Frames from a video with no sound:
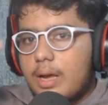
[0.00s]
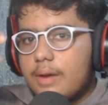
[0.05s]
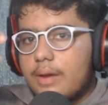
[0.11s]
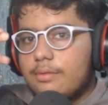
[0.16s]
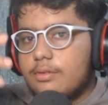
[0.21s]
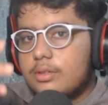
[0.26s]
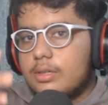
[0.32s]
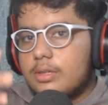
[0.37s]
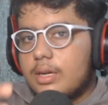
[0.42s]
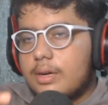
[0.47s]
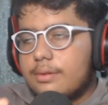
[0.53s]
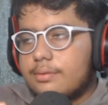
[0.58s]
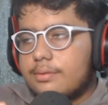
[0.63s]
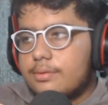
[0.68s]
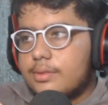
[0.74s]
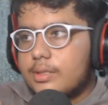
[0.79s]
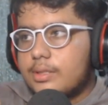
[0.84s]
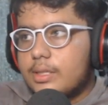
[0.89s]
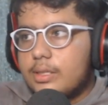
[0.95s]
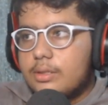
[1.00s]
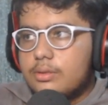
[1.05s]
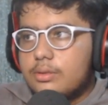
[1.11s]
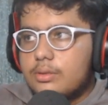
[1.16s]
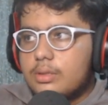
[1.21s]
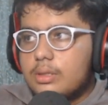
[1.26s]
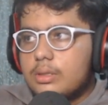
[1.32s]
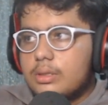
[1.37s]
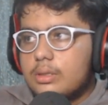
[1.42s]
would have seen
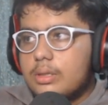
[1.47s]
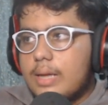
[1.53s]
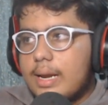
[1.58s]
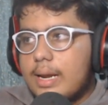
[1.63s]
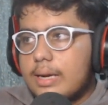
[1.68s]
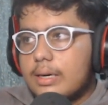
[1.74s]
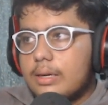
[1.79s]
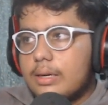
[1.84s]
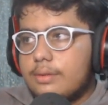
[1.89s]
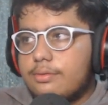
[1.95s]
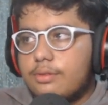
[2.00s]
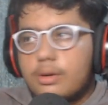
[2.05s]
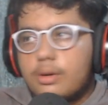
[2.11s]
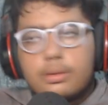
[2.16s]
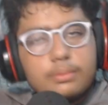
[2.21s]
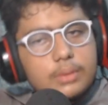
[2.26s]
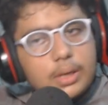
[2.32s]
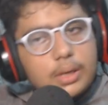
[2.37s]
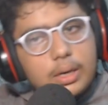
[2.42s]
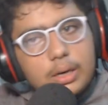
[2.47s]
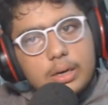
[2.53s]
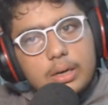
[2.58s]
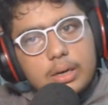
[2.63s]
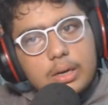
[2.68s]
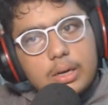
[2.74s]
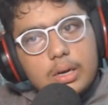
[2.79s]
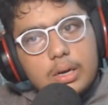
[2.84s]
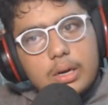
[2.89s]
you the directly
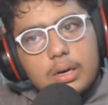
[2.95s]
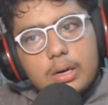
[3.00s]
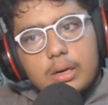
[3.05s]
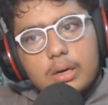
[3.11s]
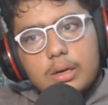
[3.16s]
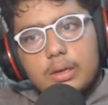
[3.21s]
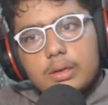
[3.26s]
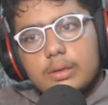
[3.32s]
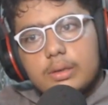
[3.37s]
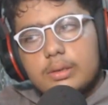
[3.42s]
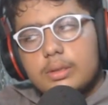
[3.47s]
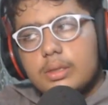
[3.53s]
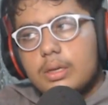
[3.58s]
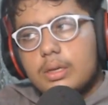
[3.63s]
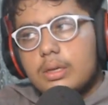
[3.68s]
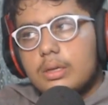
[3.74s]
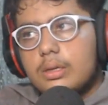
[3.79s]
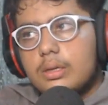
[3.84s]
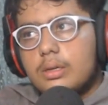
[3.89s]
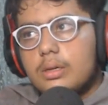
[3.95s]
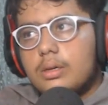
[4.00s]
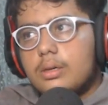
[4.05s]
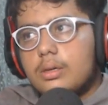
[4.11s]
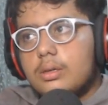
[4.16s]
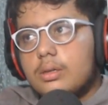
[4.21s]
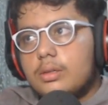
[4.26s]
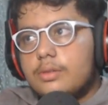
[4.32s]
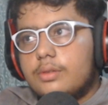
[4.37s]
formula that
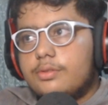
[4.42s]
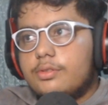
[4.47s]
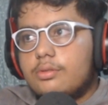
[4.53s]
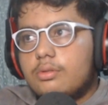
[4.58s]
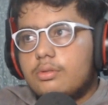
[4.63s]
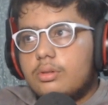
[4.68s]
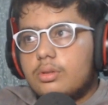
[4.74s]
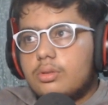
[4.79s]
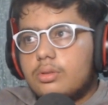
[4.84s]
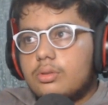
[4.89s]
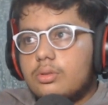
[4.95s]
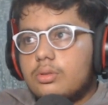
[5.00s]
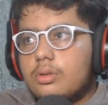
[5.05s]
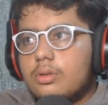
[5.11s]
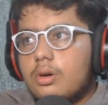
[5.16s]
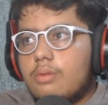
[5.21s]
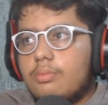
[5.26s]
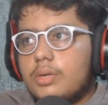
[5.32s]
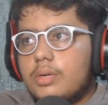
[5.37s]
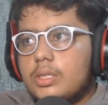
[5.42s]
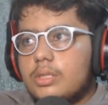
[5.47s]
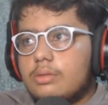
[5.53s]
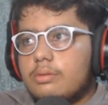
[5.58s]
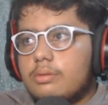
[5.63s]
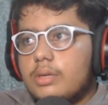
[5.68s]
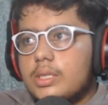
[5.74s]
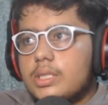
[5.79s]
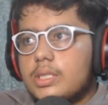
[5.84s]
if you want to know how many
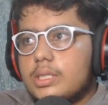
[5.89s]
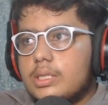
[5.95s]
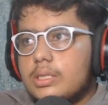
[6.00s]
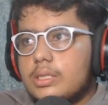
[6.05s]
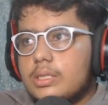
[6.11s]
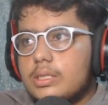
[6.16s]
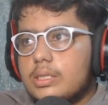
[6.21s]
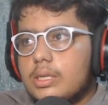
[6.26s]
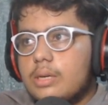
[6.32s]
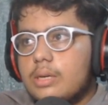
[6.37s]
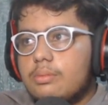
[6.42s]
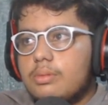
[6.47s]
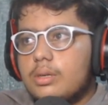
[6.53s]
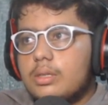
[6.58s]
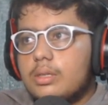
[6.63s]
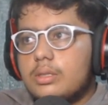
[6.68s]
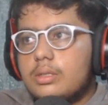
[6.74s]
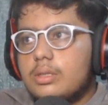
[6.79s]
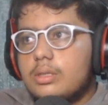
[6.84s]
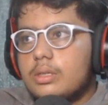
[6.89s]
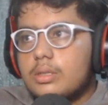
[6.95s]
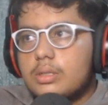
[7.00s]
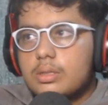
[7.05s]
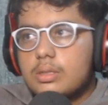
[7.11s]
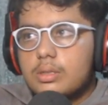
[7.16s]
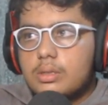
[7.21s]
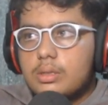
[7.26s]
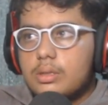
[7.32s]
squares in this table is
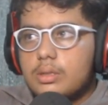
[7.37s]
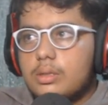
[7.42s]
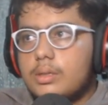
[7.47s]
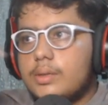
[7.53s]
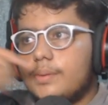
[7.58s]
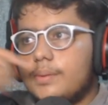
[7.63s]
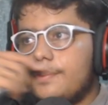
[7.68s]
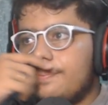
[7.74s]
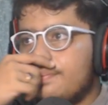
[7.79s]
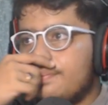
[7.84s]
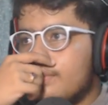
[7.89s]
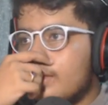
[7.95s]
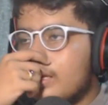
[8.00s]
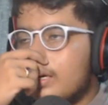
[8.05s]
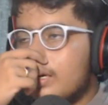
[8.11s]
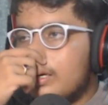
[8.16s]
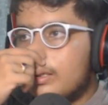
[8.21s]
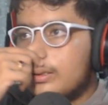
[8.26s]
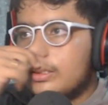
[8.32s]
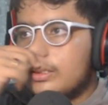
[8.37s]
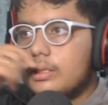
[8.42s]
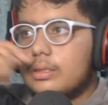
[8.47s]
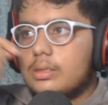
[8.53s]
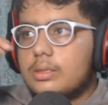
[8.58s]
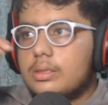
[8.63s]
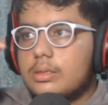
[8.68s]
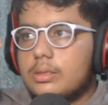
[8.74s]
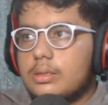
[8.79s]
just it
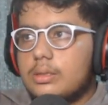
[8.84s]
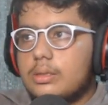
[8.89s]
is